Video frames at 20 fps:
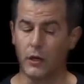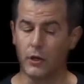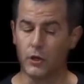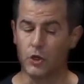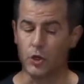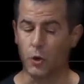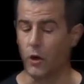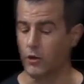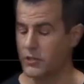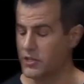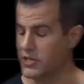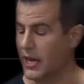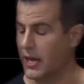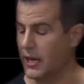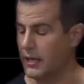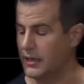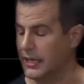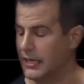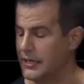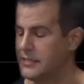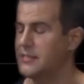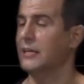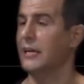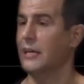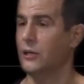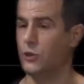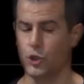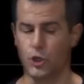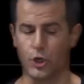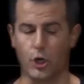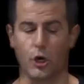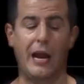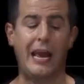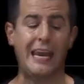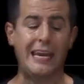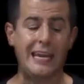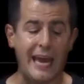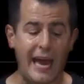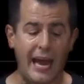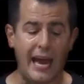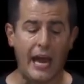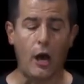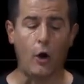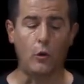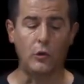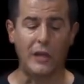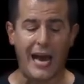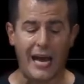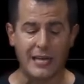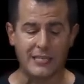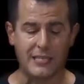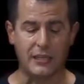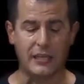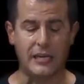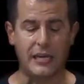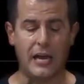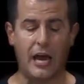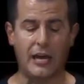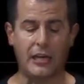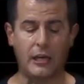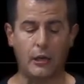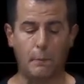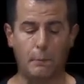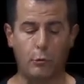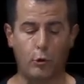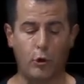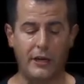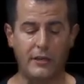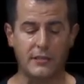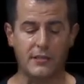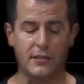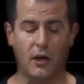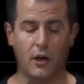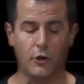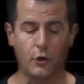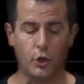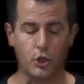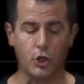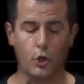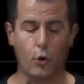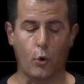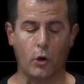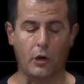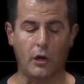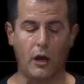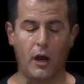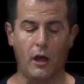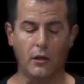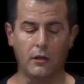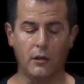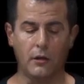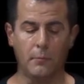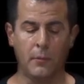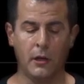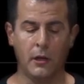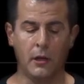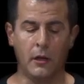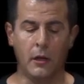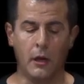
So I'll say that it's an integer. And now, lastly, I can print underscore column,